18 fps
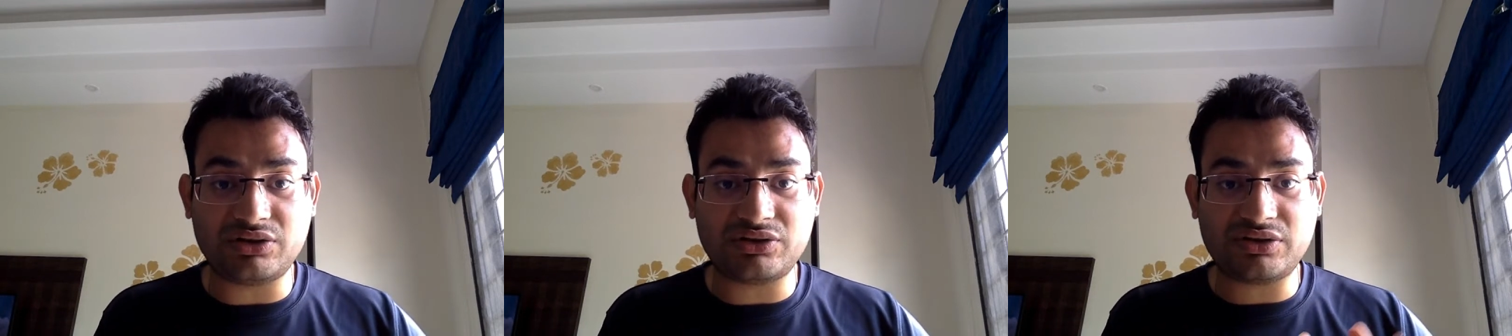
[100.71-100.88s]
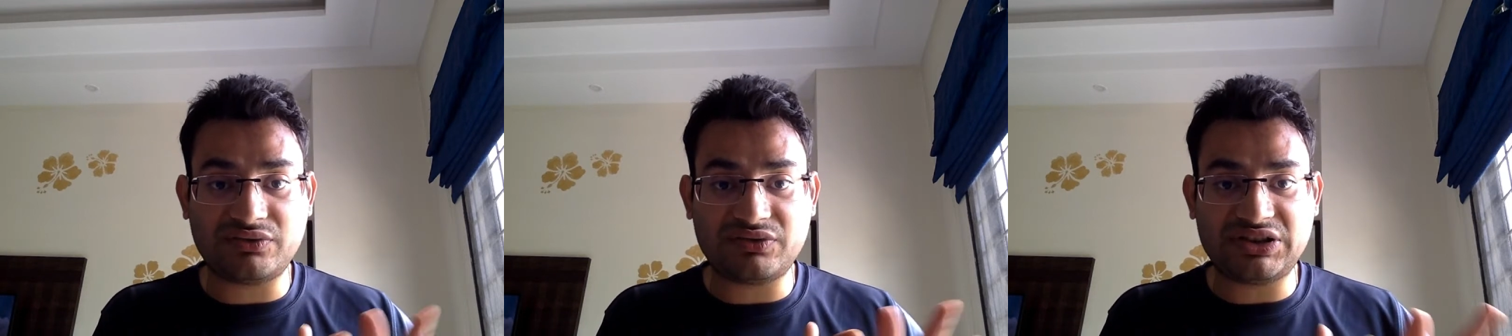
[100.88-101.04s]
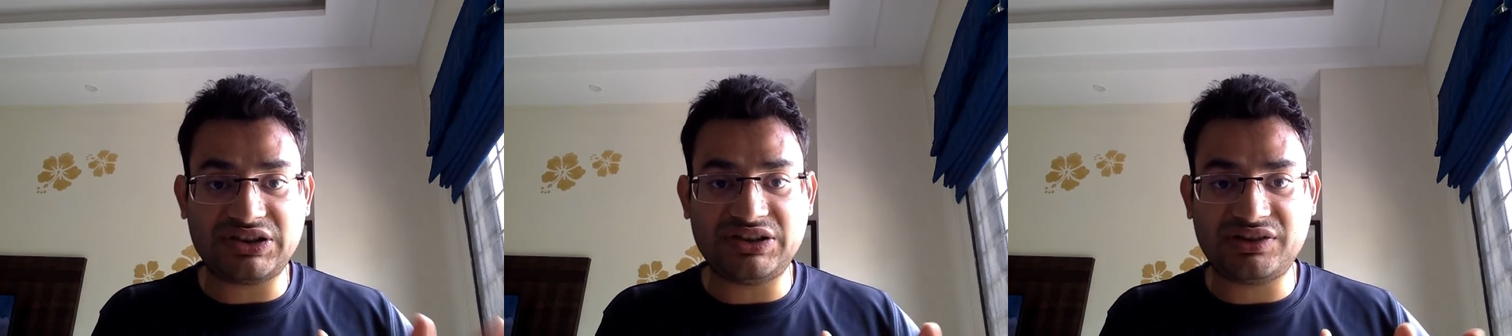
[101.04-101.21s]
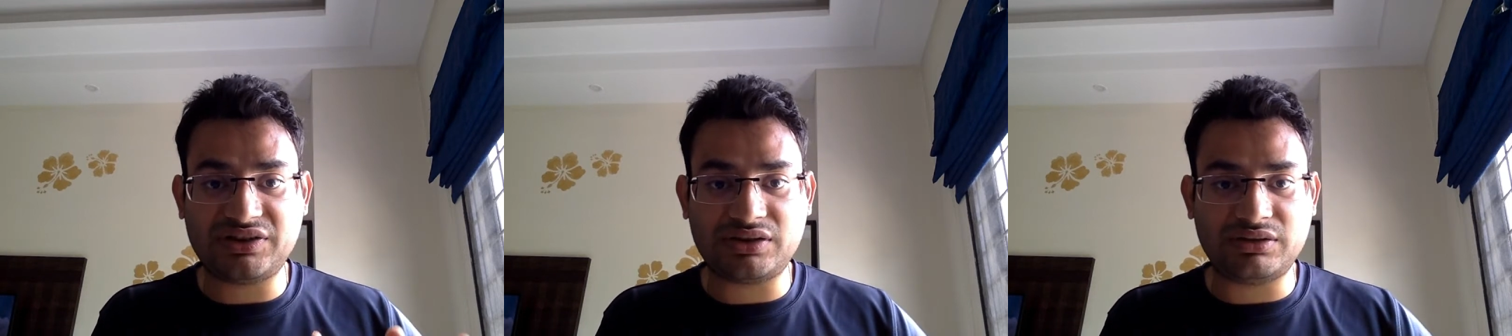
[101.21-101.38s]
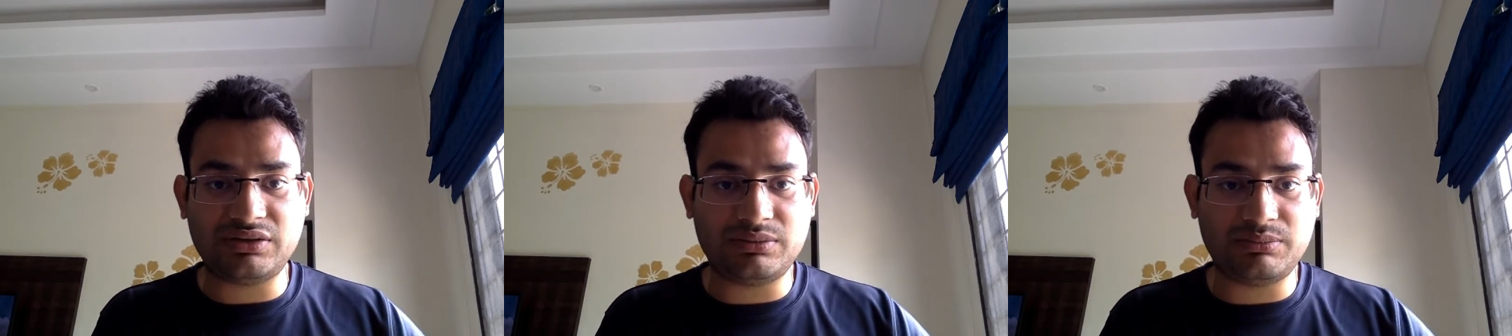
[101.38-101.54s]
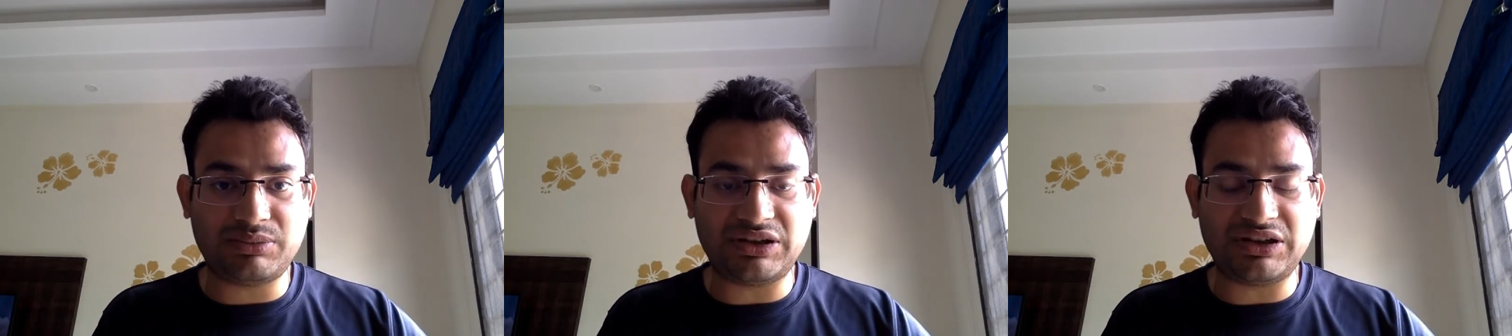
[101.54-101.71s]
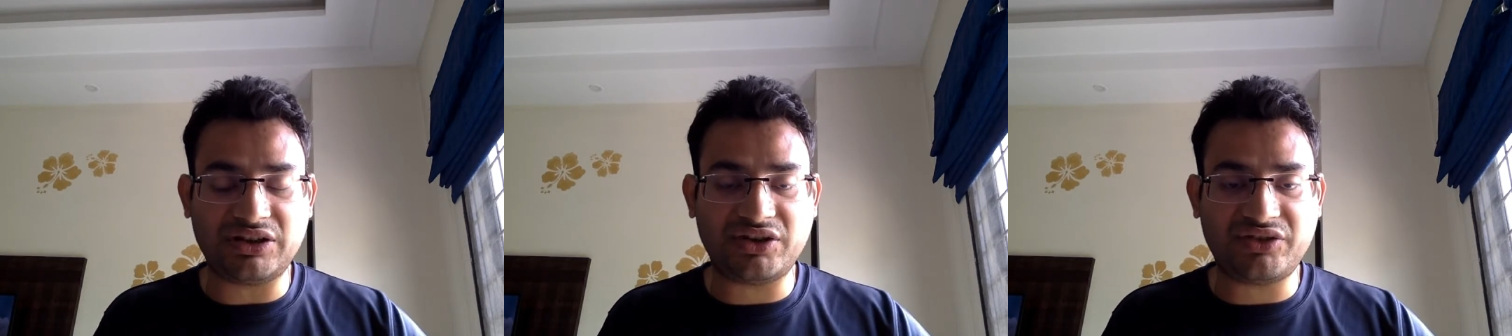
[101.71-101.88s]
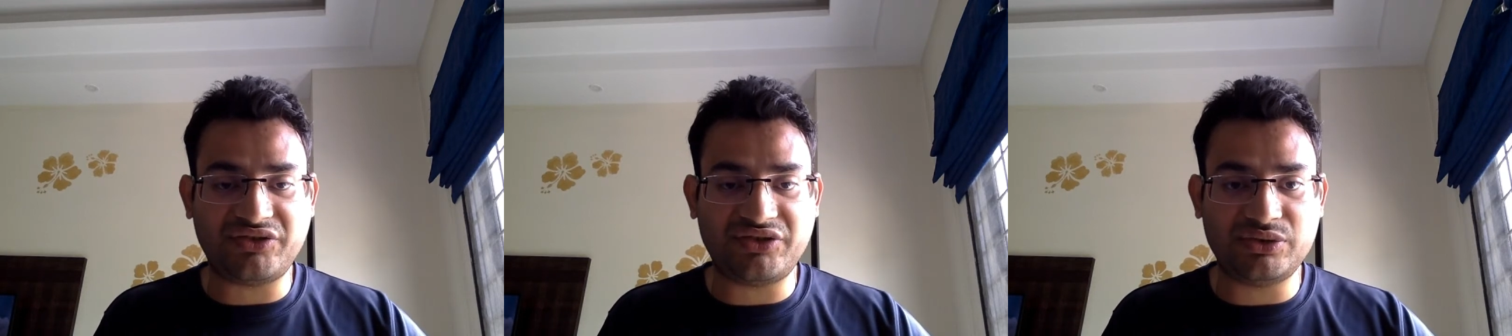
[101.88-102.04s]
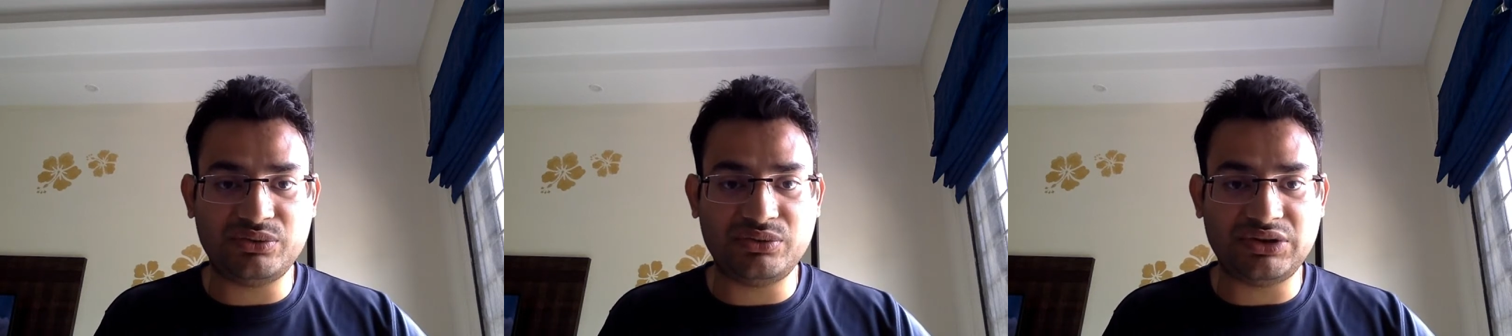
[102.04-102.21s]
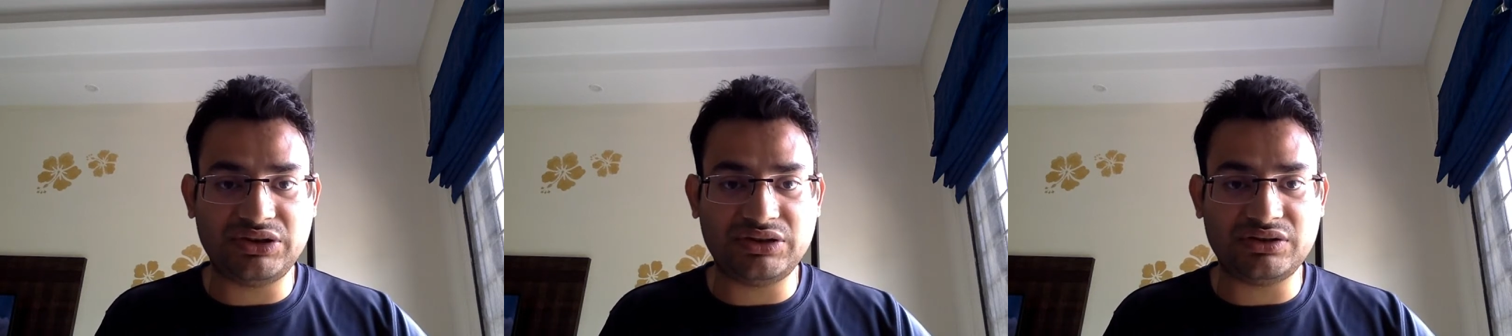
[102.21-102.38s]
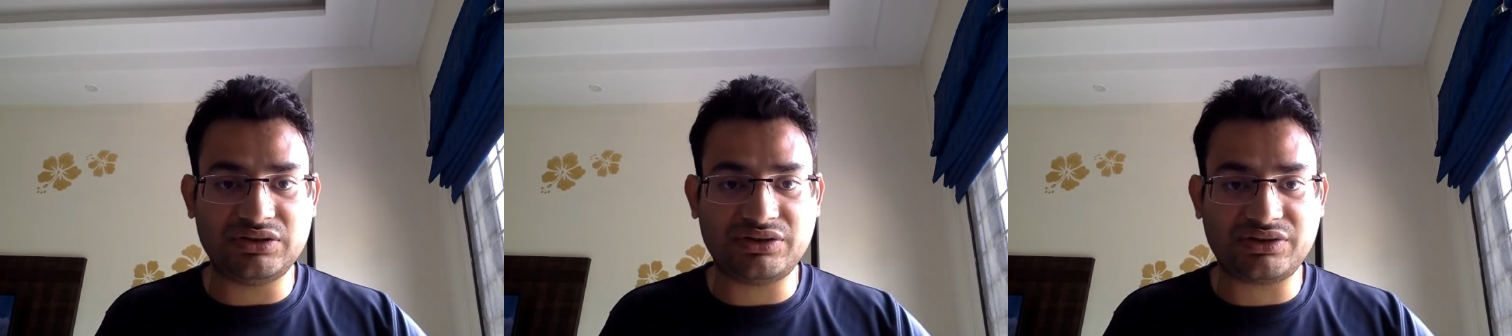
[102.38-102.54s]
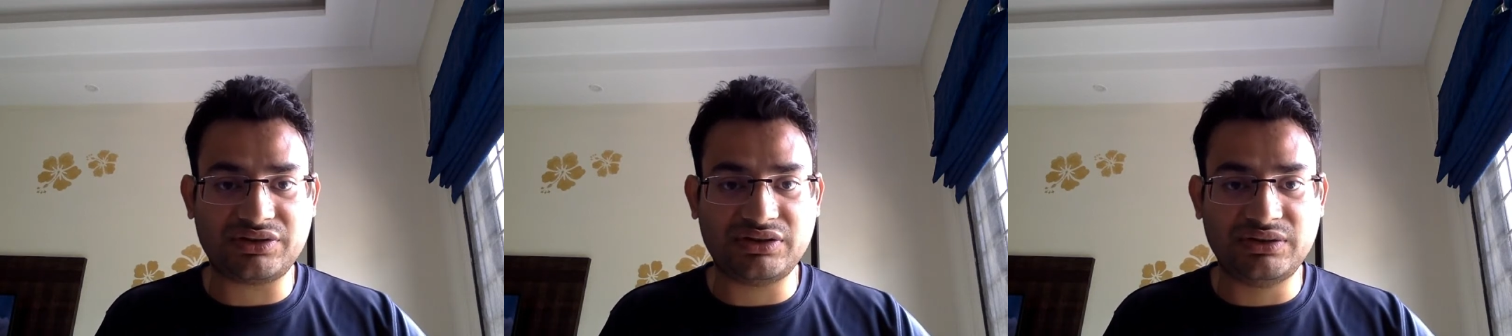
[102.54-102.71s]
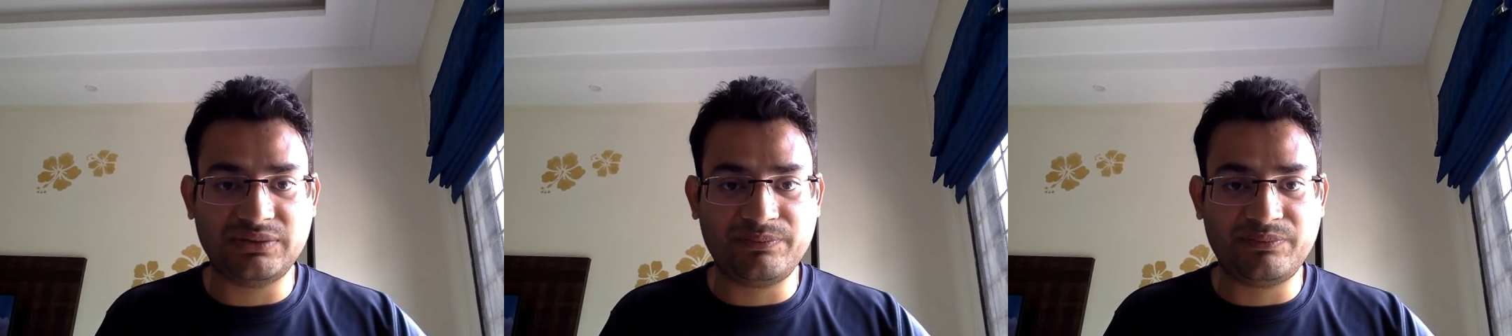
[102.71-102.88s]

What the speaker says: of these past few years